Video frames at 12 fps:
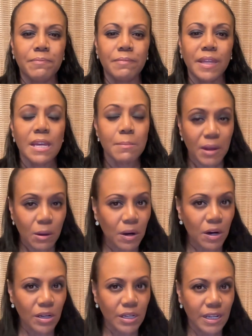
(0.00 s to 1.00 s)
Email
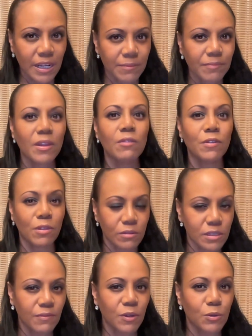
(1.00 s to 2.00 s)
marketing for those
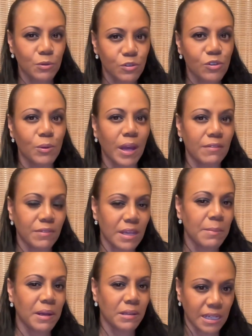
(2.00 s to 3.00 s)
of you who do have
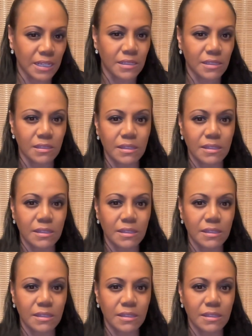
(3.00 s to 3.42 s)
email lists.